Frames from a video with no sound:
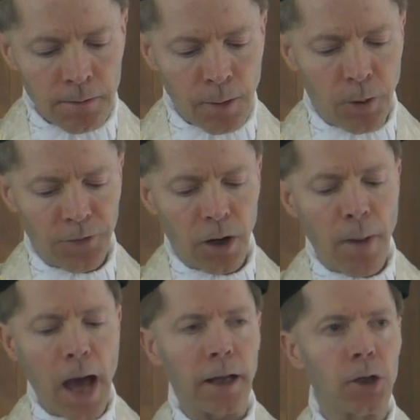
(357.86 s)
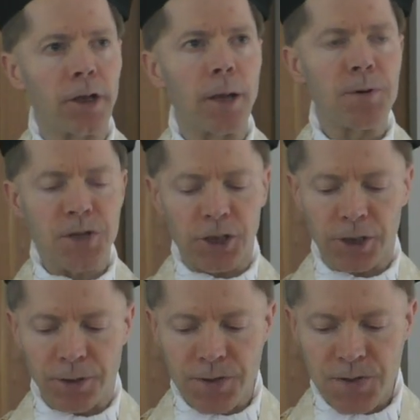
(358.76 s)
They put their men into key
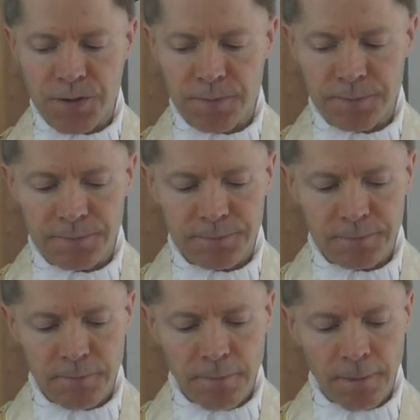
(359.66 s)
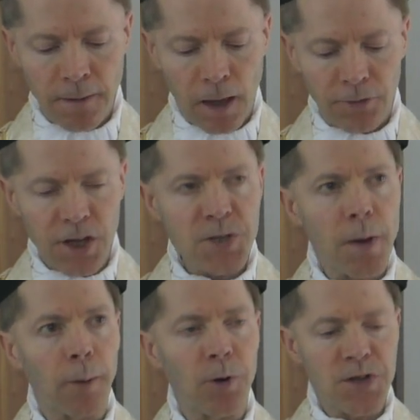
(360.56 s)
positions, and these
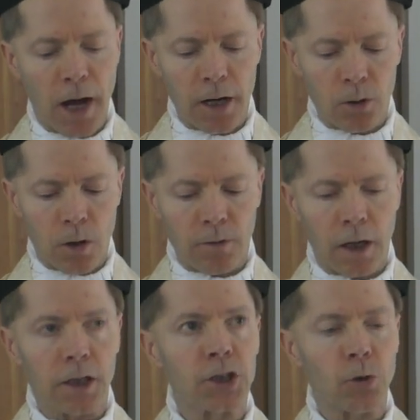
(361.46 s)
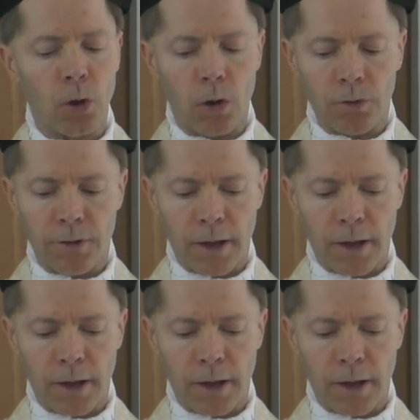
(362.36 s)
men presided over and controlled